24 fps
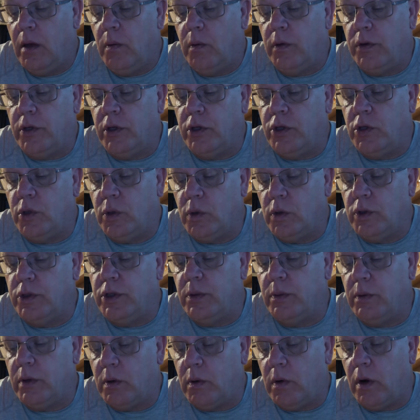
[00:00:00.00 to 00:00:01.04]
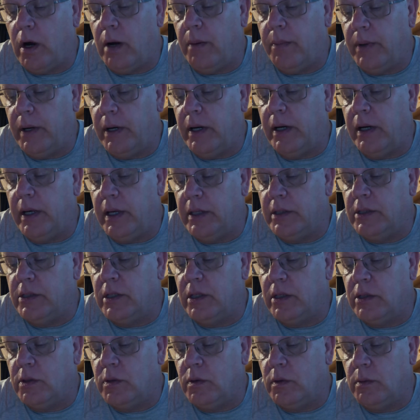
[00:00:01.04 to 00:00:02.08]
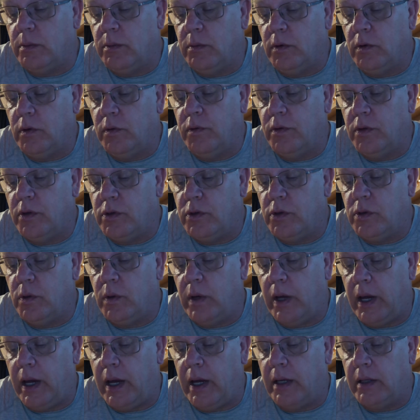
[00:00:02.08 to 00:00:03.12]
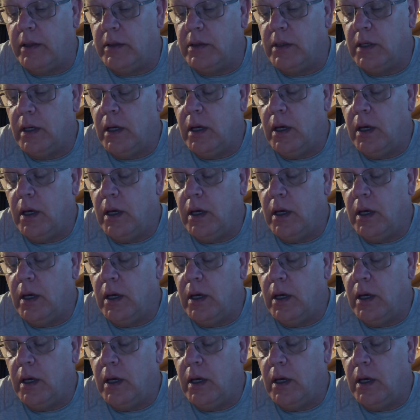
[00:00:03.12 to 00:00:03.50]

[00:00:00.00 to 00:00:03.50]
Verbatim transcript: with the tools it required but an instant to remove the two hands